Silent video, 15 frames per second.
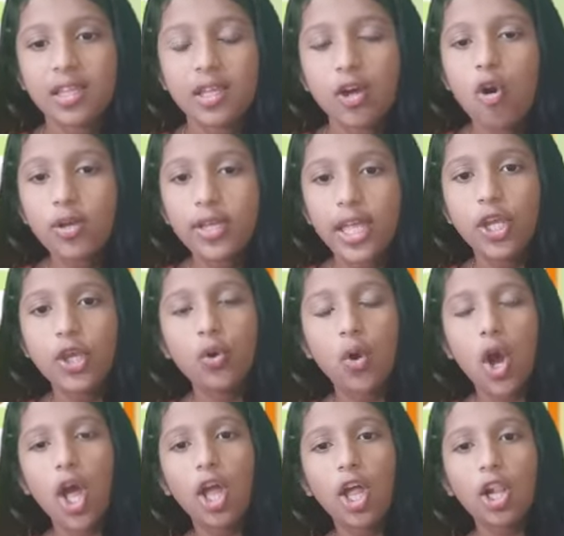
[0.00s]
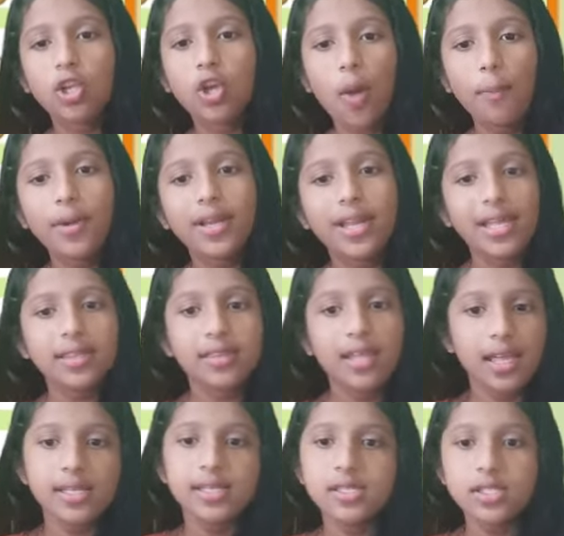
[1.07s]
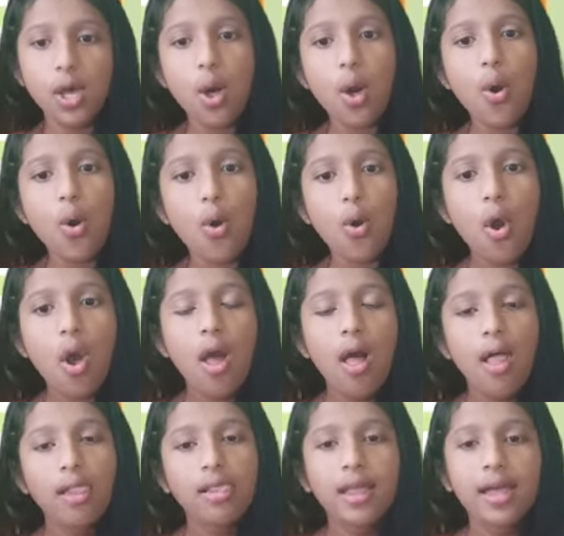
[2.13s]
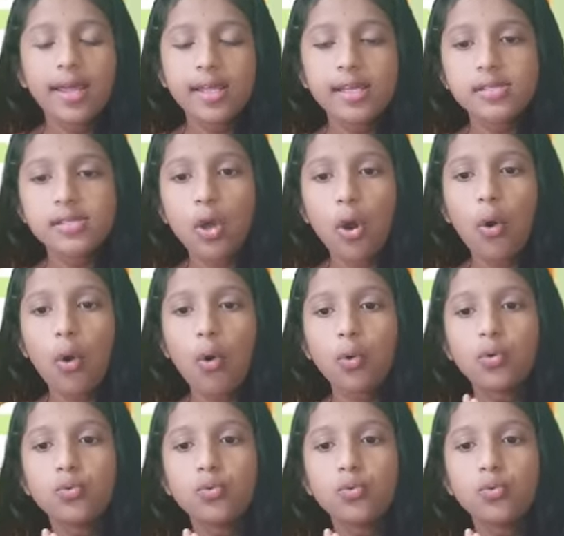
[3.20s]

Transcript: Okay, you all copied, I think so. Let us go